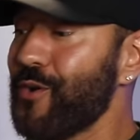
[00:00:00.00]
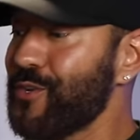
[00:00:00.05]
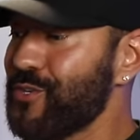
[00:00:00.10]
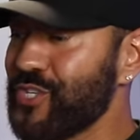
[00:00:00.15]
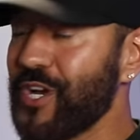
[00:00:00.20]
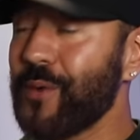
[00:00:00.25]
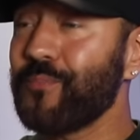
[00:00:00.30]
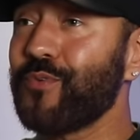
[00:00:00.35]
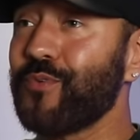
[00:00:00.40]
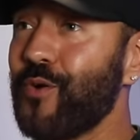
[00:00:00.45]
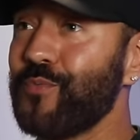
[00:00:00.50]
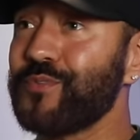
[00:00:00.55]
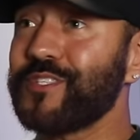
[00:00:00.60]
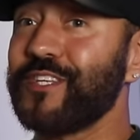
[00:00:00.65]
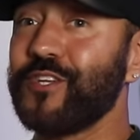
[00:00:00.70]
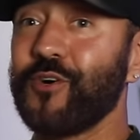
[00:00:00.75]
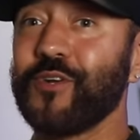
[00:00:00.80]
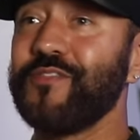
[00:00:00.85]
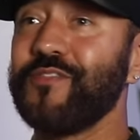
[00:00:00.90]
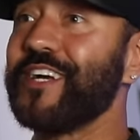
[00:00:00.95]
are jump ropes
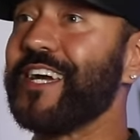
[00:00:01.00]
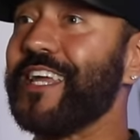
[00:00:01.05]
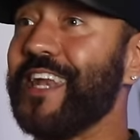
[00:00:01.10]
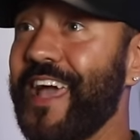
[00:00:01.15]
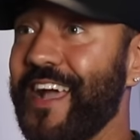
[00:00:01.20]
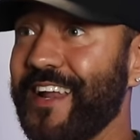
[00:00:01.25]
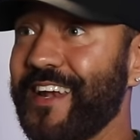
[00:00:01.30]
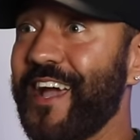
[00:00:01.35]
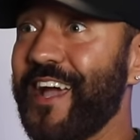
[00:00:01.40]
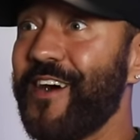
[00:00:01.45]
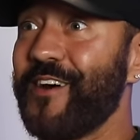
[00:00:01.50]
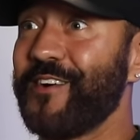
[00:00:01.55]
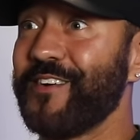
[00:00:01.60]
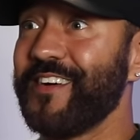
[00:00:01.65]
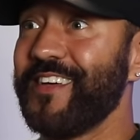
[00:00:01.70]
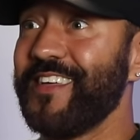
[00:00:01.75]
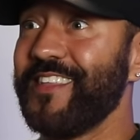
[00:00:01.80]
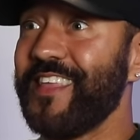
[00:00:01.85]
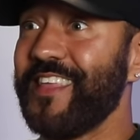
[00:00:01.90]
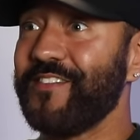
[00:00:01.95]
that don't even connect now.
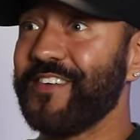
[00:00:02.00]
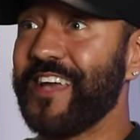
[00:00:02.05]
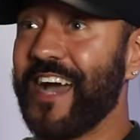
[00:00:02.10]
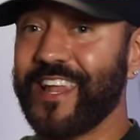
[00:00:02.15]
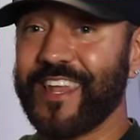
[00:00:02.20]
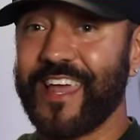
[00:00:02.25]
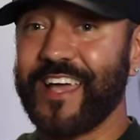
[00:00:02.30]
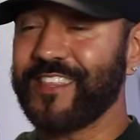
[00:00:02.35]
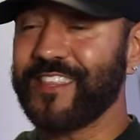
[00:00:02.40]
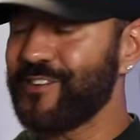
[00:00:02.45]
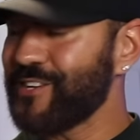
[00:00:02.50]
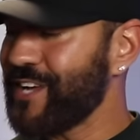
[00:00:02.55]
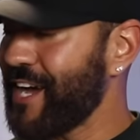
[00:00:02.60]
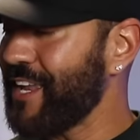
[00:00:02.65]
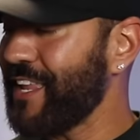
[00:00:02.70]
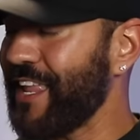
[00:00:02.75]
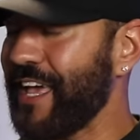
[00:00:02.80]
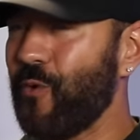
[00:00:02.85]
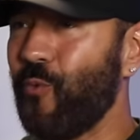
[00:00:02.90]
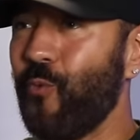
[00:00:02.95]
They've got like, they're
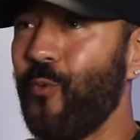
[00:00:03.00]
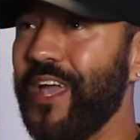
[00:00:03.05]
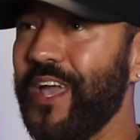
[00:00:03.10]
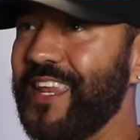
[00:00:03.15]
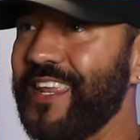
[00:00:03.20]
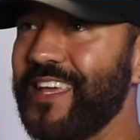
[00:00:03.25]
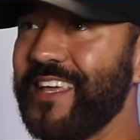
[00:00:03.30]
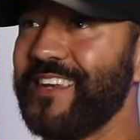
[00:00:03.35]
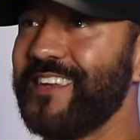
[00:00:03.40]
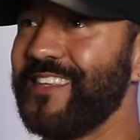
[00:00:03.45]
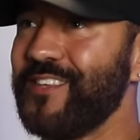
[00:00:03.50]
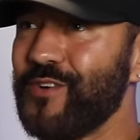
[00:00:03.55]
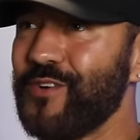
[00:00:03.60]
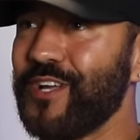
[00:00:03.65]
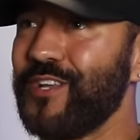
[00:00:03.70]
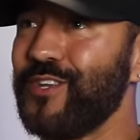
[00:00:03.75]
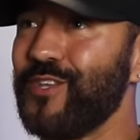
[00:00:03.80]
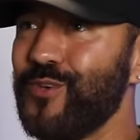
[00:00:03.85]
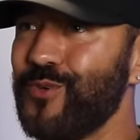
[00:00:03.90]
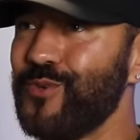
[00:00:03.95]
kind of like weighted. Yeah, you
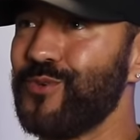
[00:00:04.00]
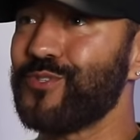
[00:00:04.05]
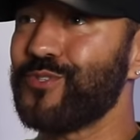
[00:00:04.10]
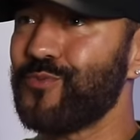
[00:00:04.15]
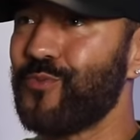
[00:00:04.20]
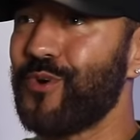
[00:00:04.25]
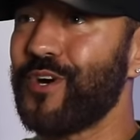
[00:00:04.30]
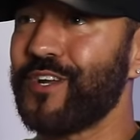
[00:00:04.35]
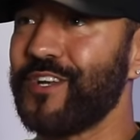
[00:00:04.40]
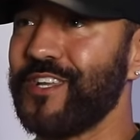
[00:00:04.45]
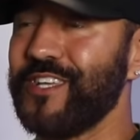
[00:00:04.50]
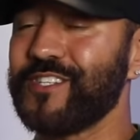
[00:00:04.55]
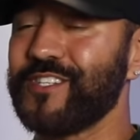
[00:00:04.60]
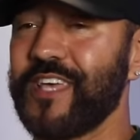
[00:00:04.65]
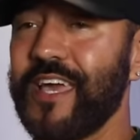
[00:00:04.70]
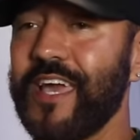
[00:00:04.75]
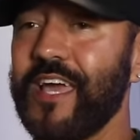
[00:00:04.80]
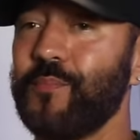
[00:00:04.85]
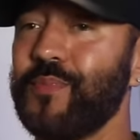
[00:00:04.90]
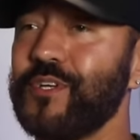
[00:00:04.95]
yeah, can yeah. use one in each
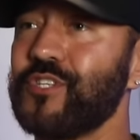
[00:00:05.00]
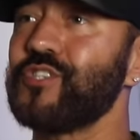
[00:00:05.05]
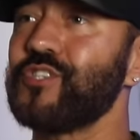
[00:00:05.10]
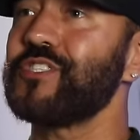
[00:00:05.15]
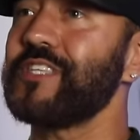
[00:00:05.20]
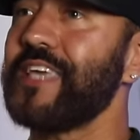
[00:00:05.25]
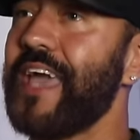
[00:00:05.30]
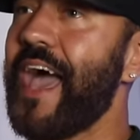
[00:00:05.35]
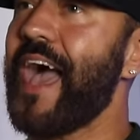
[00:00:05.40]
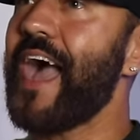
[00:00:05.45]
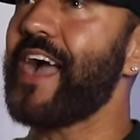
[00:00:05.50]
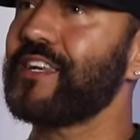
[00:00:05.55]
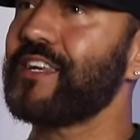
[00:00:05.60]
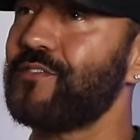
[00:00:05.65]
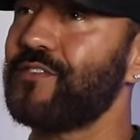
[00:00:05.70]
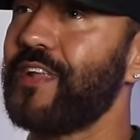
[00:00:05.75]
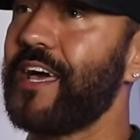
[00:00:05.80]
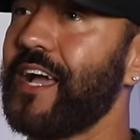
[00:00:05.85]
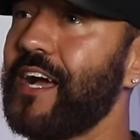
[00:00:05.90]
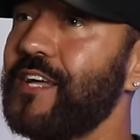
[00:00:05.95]
hand, but just the act
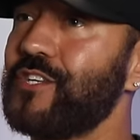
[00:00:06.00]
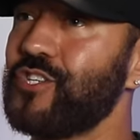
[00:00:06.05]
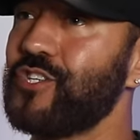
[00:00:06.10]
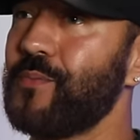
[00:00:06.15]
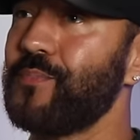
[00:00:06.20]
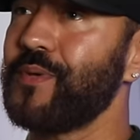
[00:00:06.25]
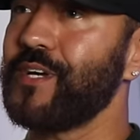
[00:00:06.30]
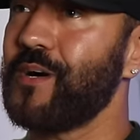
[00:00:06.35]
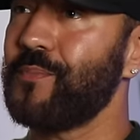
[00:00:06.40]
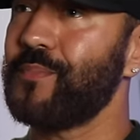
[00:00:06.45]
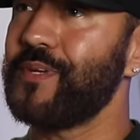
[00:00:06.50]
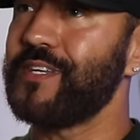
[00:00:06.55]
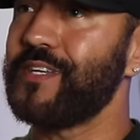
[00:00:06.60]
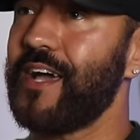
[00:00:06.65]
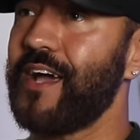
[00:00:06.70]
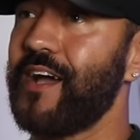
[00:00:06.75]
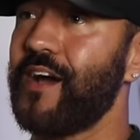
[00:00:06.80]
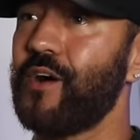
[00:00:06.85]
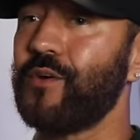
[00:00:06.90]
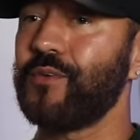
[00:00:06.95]
of like jumping up and
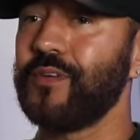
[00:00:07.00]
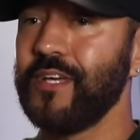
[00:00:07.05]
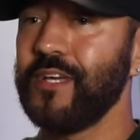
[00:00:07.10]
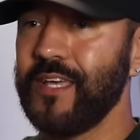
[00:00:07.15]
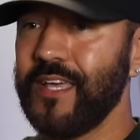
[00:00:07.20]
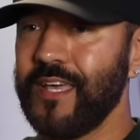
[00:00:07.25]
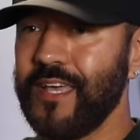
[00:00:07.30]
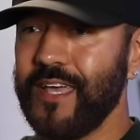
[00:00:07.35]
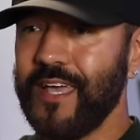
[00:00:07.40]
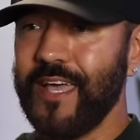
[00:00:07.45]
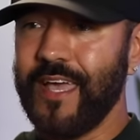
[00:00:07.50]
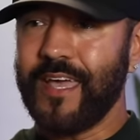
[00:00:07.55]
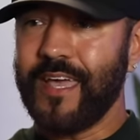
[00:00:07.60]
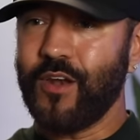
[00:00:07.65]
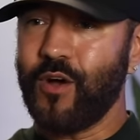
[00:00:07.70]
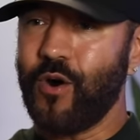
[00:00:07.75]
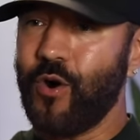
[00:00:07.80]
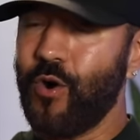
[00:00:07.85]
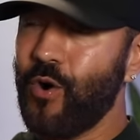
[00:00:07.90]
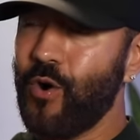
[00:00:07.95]
down yeah.
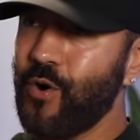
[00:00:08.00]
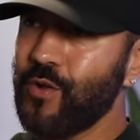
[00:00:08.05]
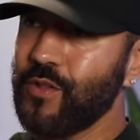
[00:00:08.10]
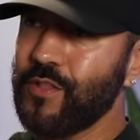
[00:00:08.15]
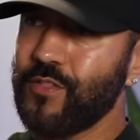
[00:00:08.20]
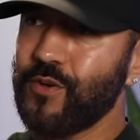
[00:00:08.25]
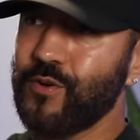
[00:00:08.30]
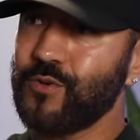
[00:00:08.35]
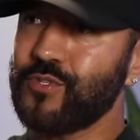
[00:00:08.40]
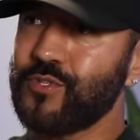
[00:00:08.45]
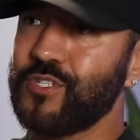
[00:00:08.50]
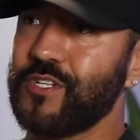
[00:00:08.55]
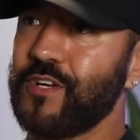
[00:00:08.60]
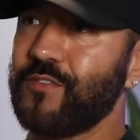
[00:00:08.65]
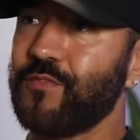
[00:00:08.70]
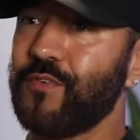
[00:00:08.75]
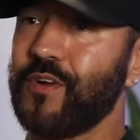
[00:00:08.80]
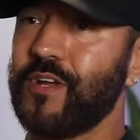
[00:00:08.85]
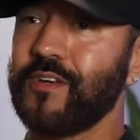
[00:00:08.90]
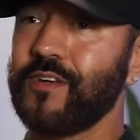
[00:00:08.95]
and all of those
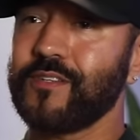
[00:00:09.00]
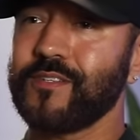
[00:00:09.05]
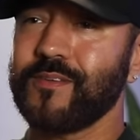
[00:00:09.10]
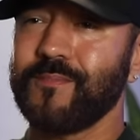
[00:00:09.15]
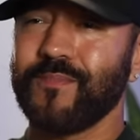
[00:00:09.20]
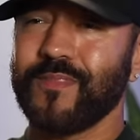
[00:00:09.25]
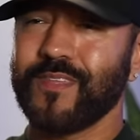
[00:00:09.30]
different